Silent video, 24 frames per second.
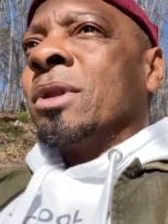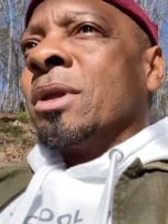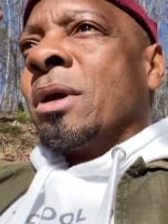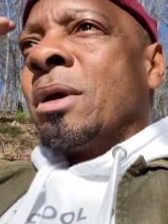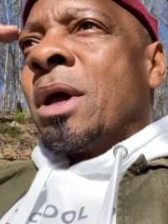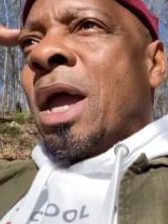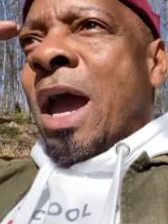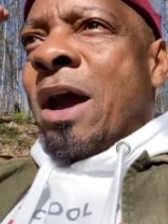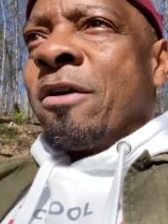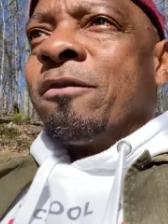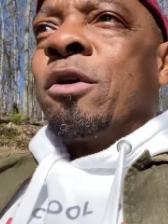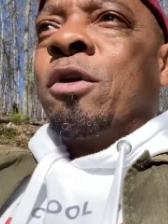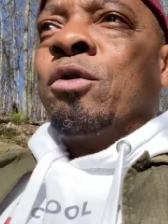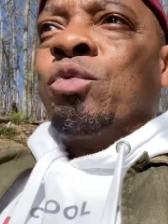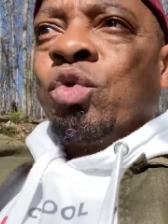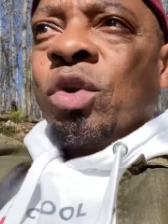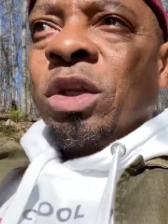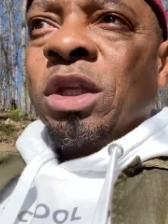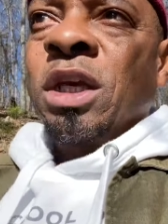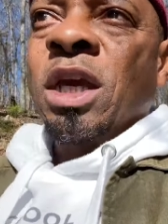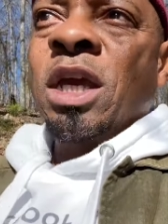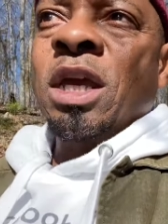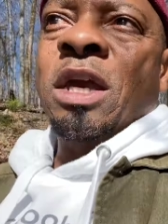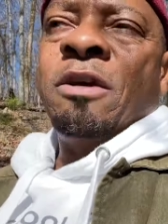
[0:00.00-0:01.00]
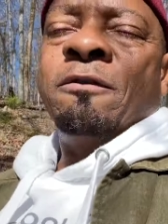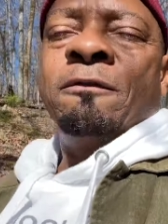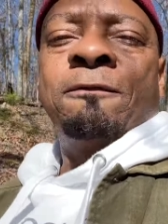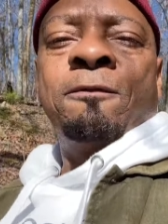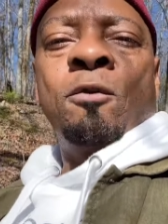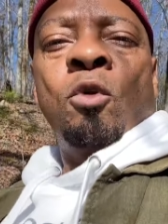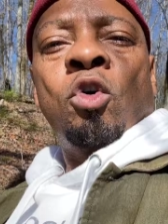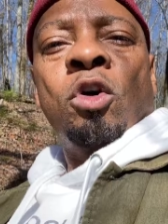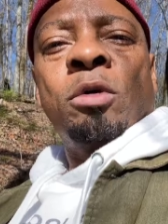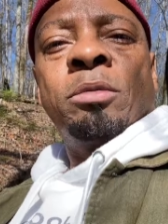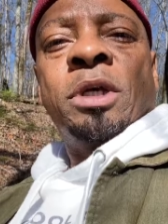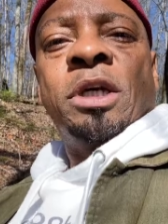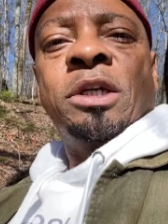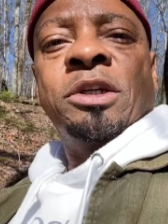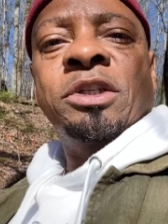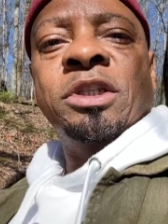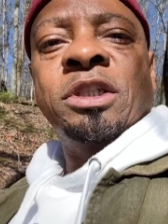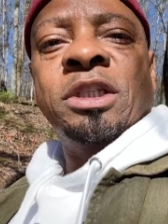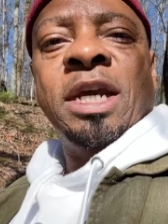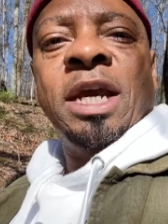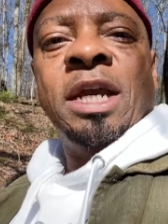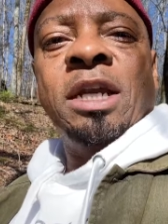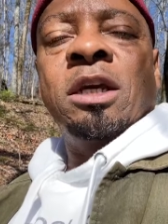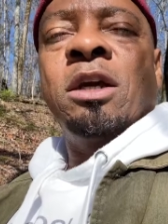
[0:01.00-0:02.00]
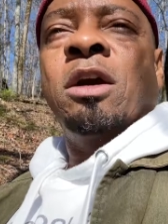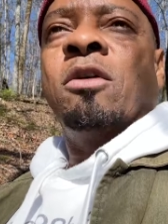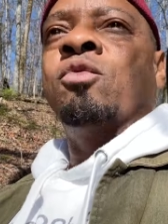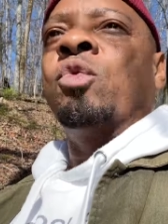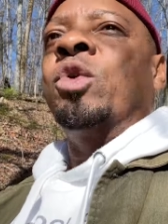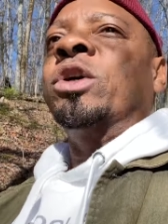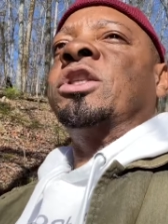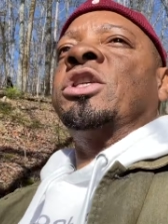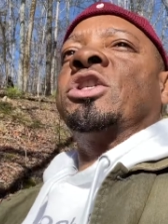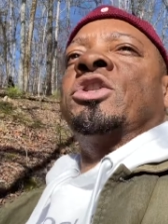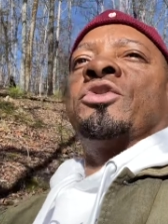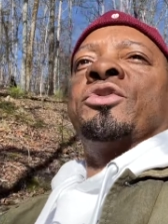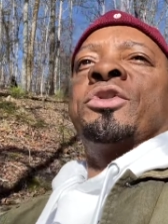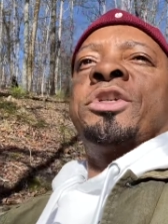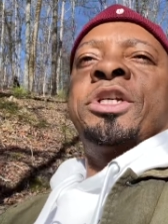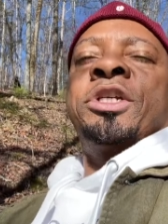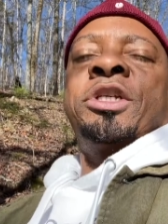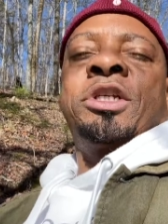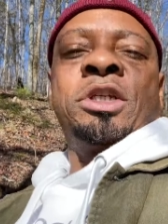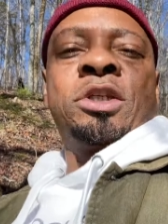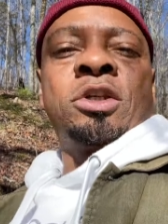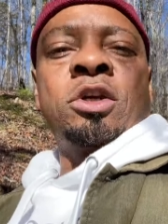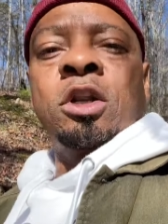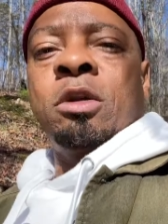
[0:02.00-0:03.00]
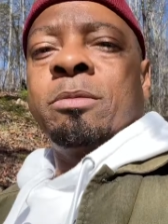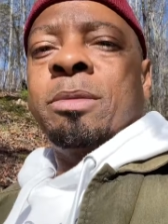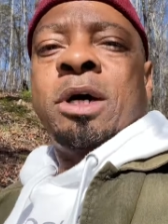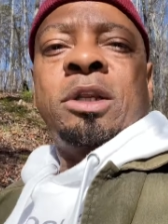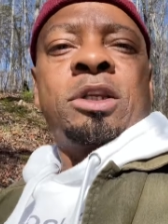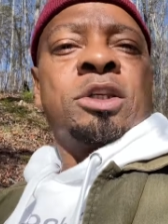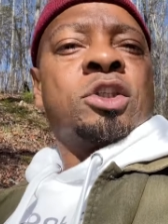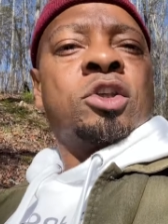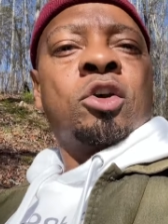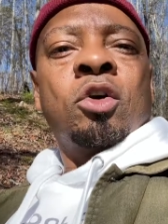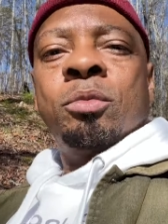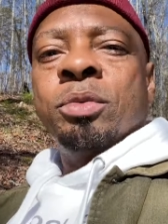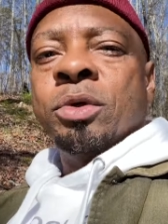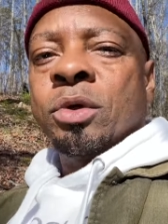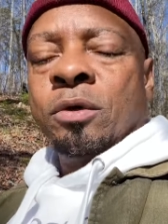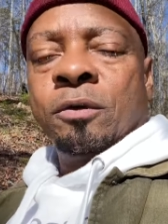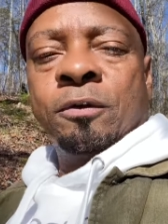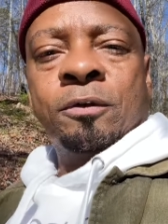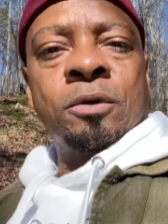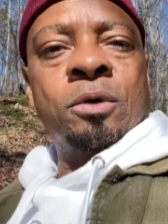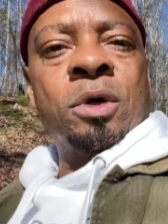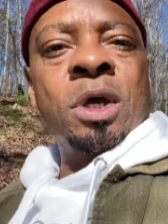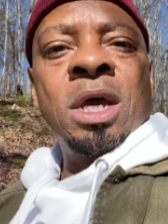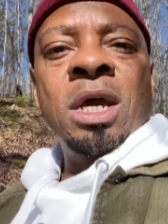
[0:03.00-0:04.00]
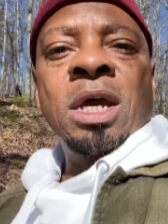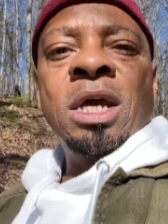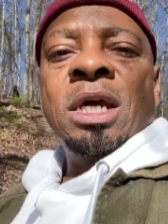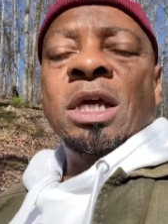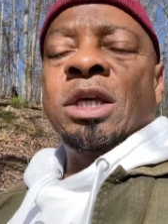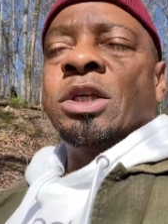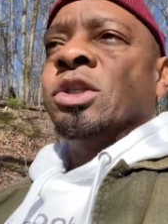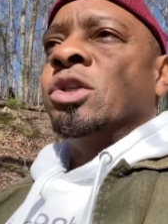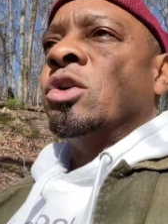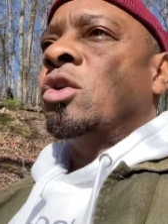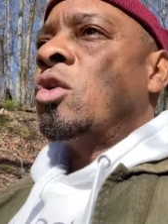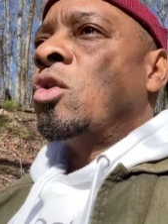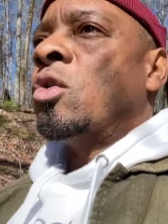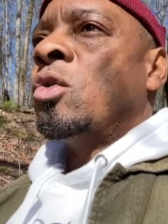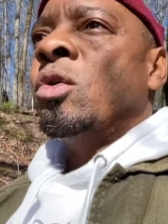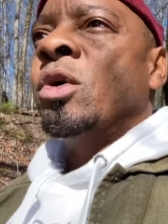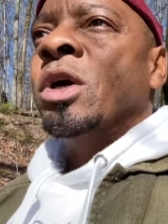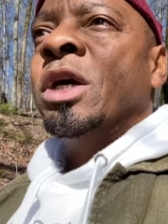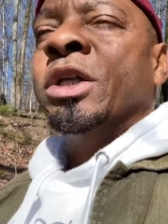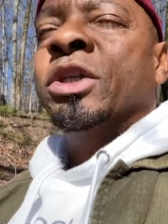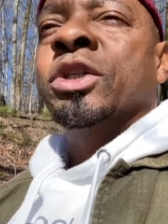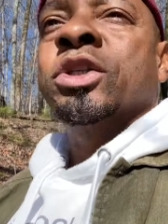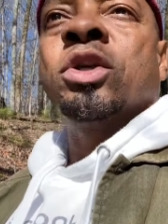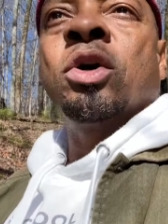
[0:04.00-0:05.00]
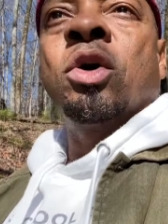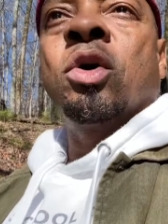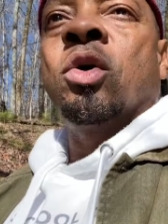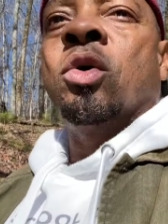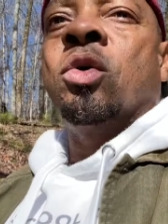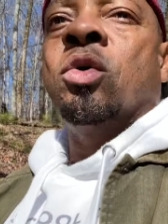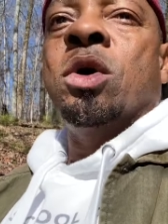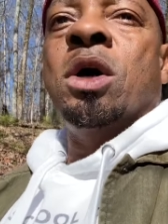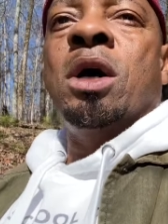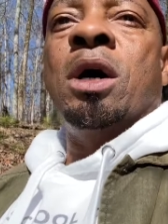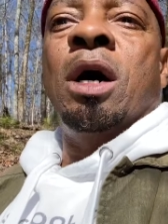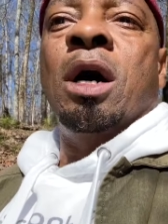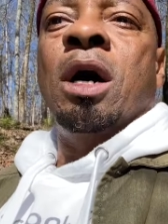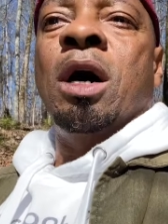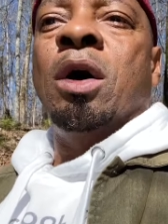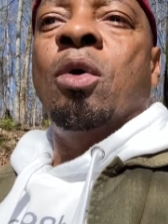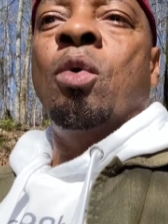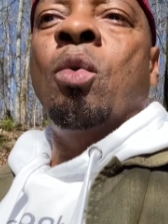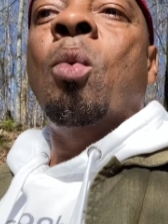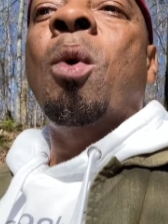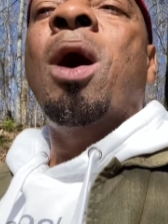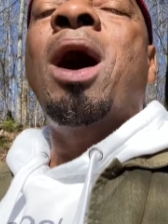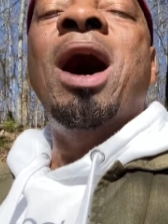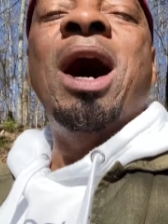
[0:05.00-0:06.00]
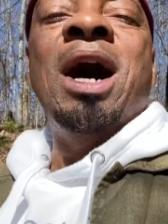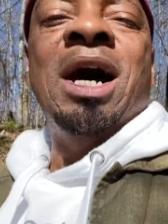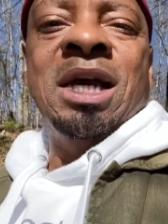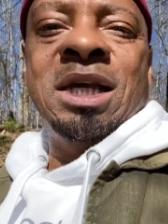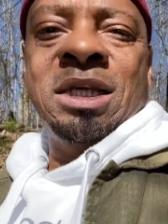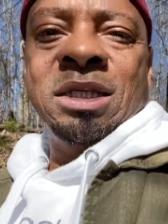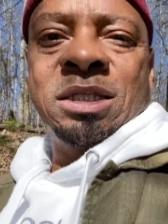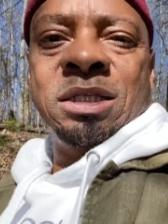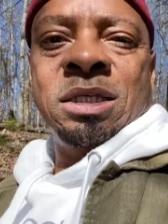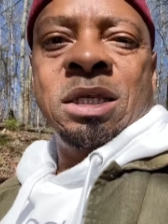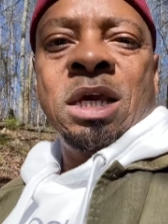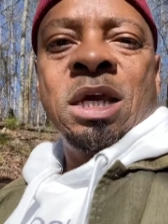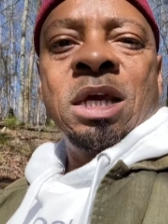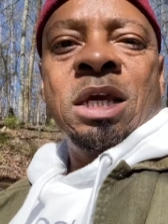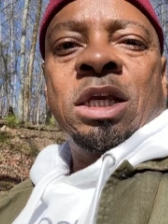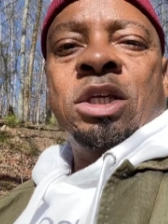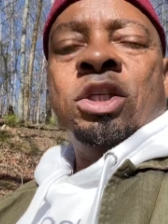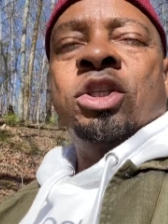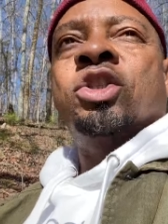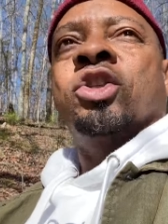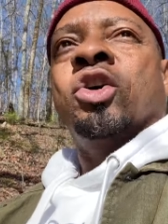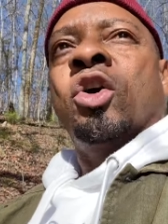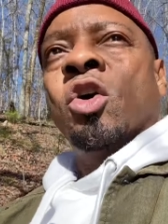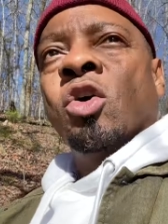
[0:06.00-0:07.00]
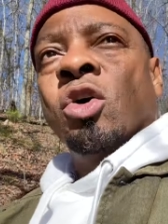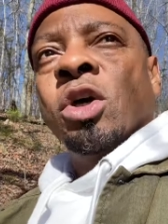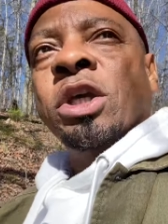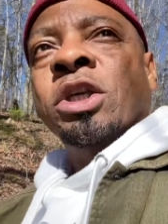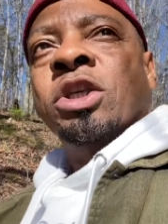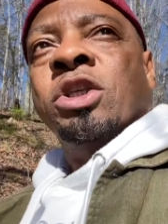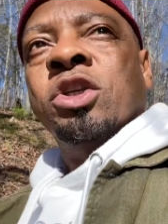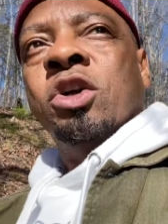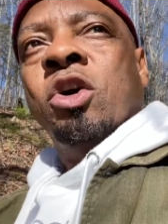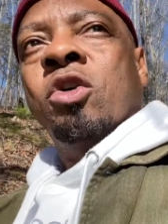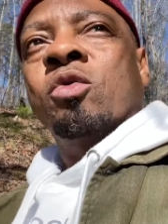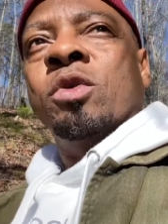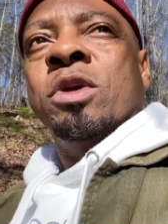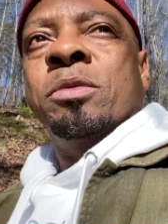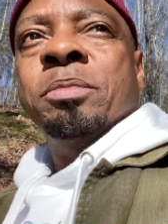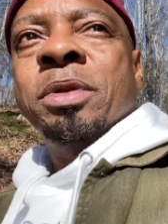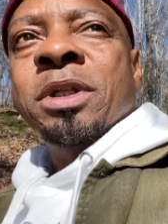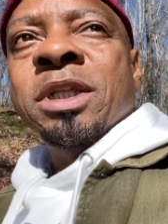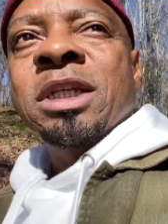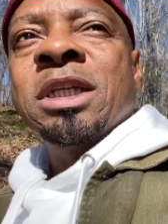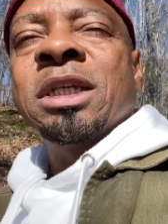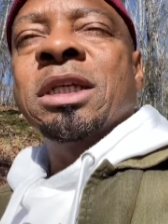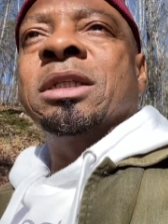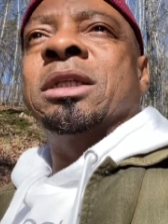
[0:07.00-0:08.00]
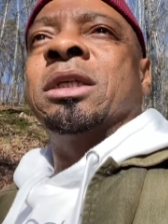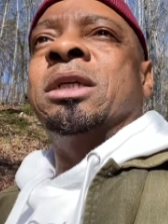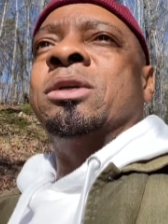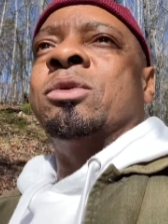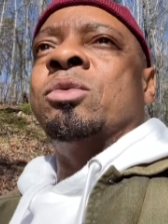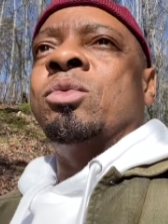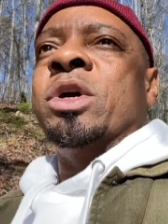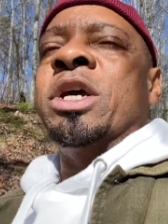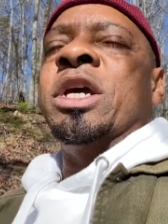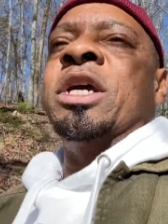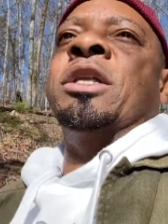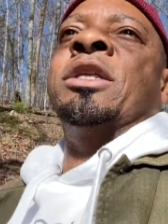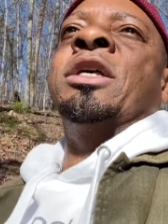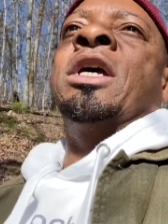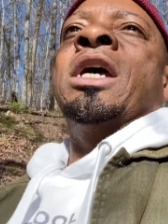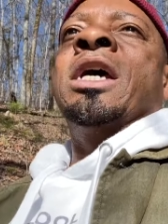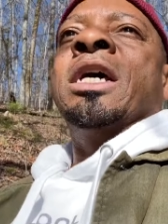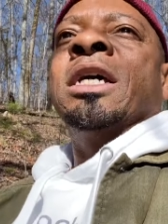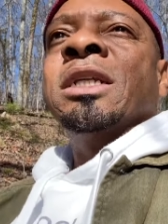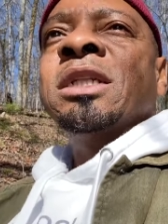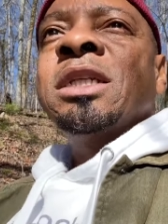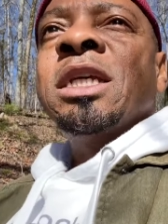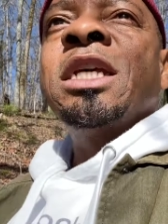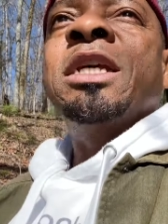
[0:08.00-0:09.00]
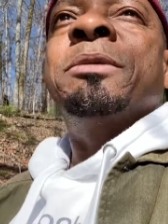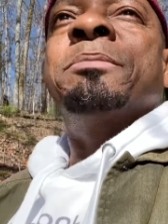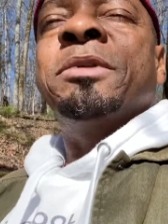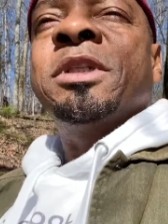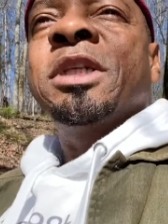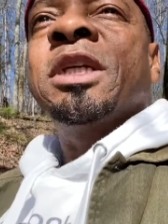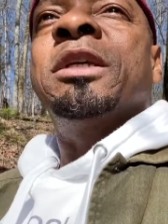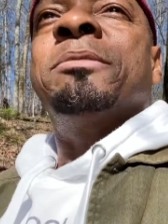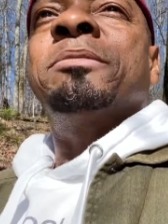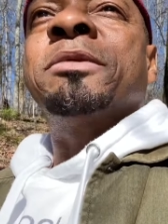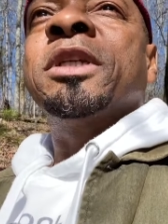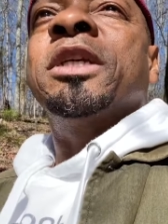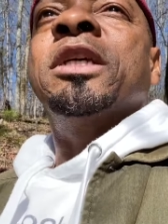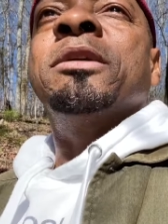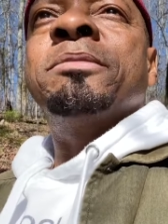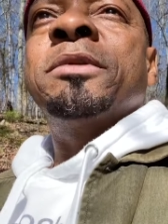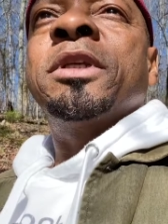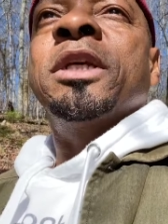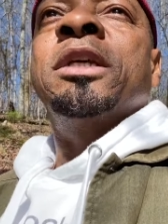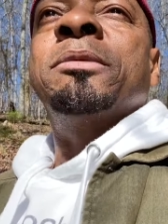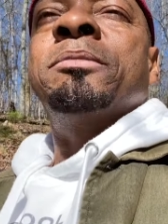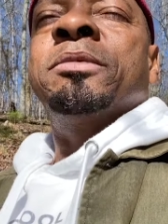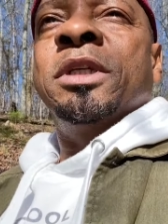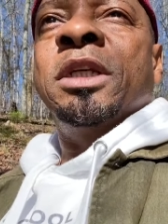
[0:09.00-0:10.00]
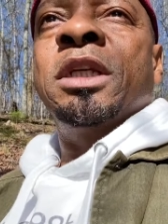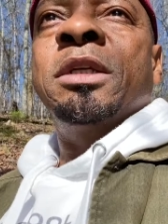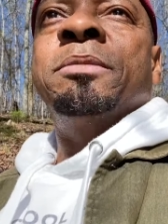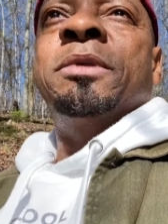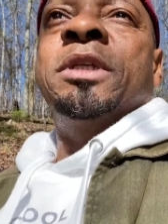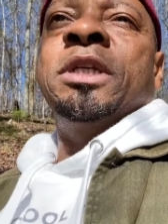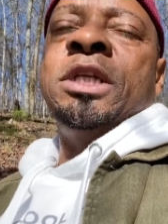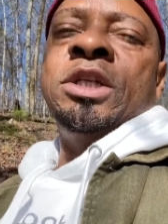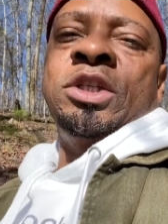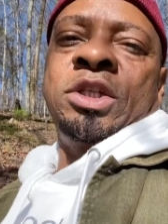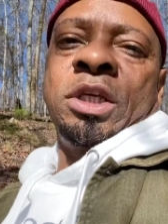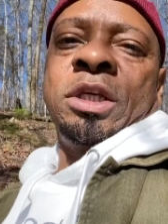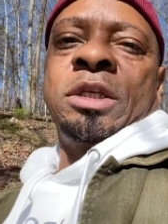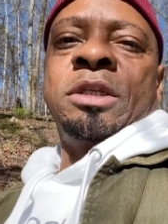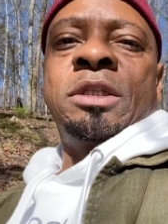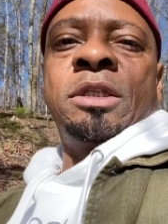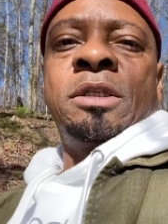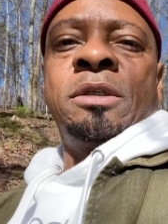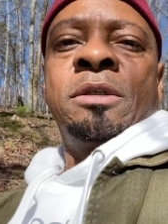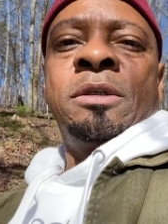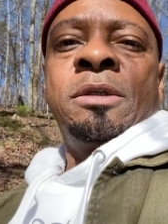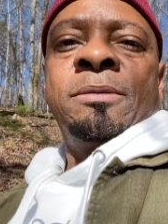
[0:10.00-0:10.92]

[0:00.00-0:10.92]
have a really informed understanding of what this tradition is all about. It's so beautiful. It's so it's so uh, wise is so, is so replete with deep, deep, deep, deep, deep teachings.